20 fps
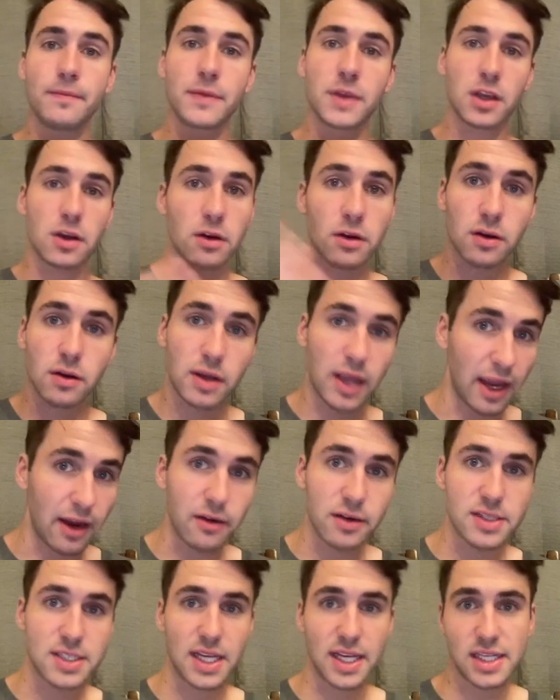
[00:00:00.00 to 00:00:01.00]
you're
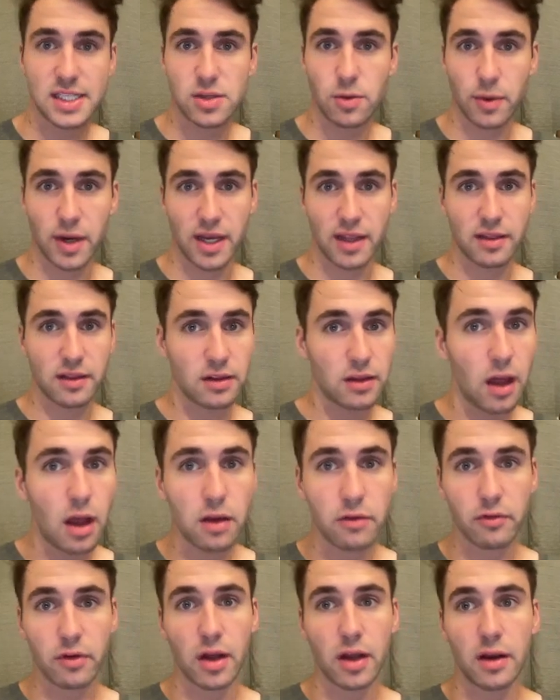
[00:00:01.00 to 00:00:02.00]
guaranteed to win in the
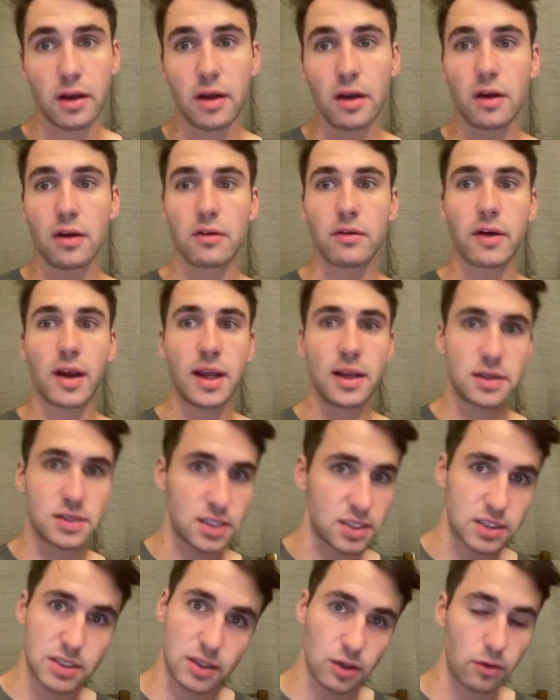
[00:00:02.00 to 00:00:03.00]
long run, right?
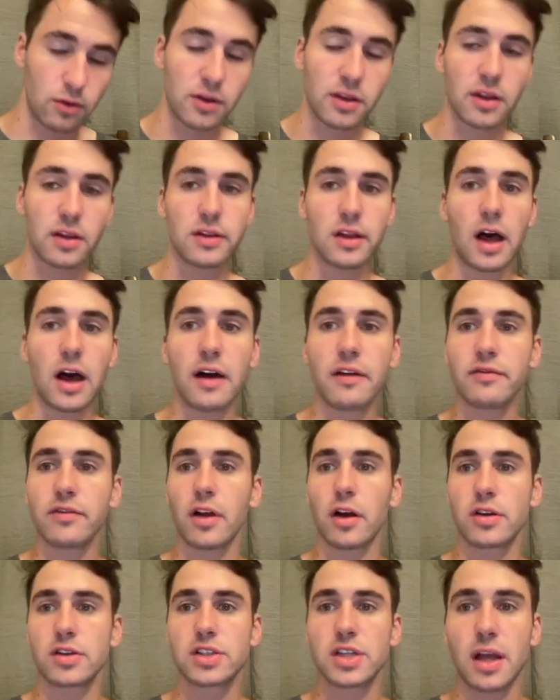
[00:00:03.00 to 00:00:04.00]
Just due to the law of large